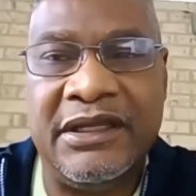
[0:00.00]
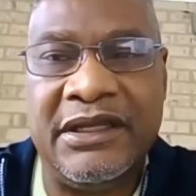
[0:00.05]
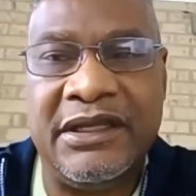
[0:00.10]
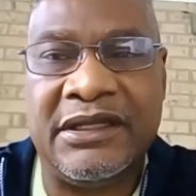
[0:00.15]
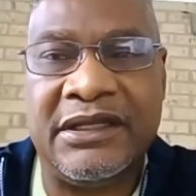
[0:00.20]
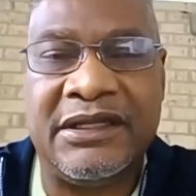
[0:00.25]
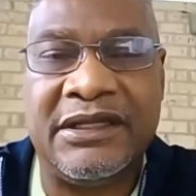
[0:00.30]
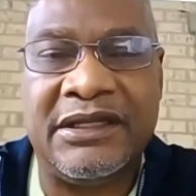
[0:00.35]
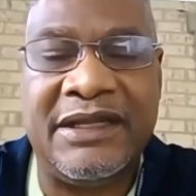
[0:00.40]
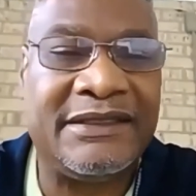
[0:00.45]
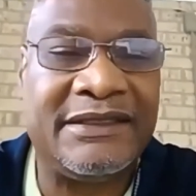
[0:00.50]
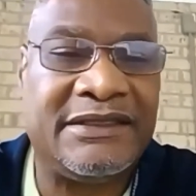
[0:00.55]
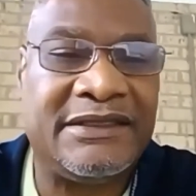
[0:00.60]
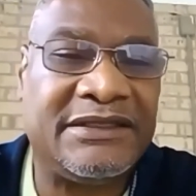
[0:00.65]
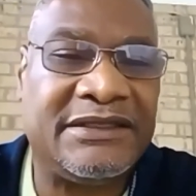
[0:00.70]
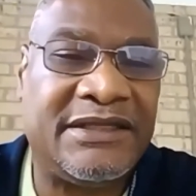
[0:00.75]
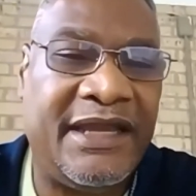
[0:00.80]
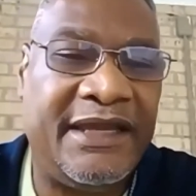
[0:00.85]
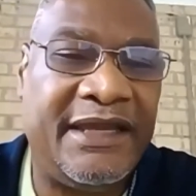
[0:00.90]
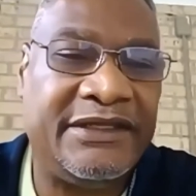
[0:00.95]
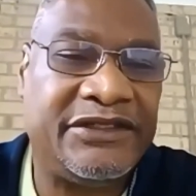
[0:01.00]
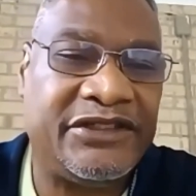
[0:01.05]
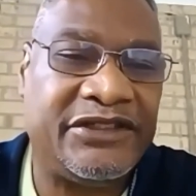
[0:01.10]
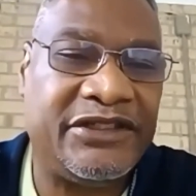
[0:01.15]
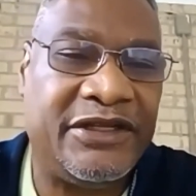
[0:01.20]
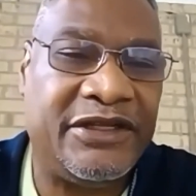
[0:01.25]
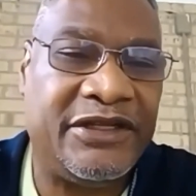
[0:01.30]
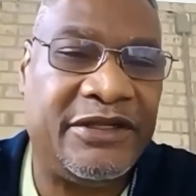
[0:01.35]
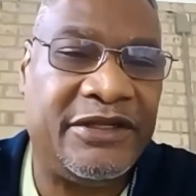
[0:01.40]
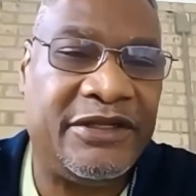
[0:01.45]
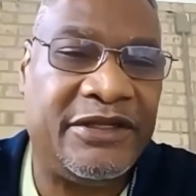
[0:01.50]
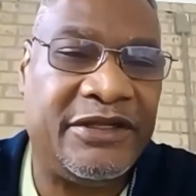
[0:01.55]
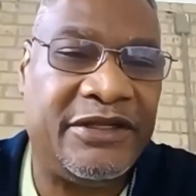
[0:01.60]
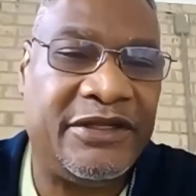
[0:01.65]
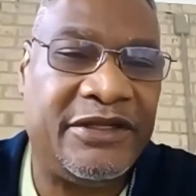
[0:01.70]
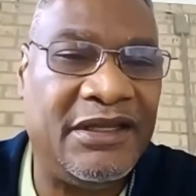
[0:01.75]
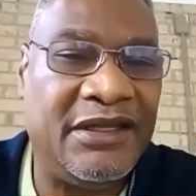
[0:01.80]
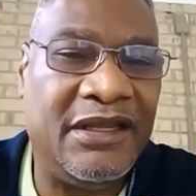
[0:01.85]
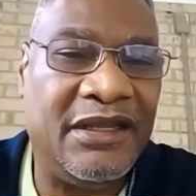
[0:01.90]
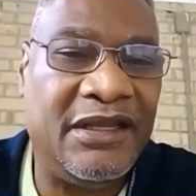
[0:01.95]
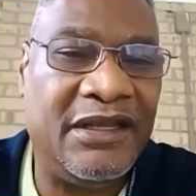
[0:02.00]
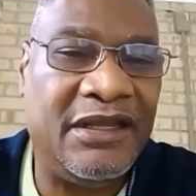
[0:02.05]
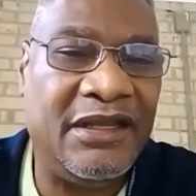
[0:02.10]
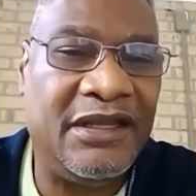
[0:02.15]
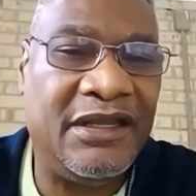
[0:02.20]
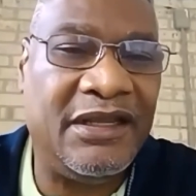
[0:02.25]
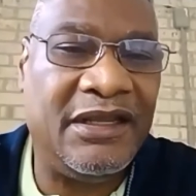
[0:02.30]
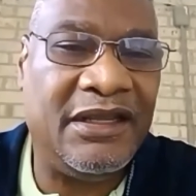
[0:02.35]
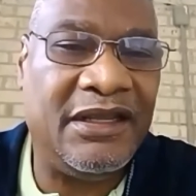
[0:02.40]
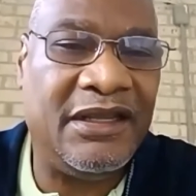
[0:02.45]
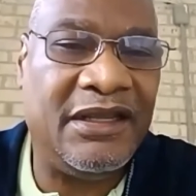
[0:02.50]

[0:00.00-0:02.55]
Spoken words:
In a lot of dictatorships, we're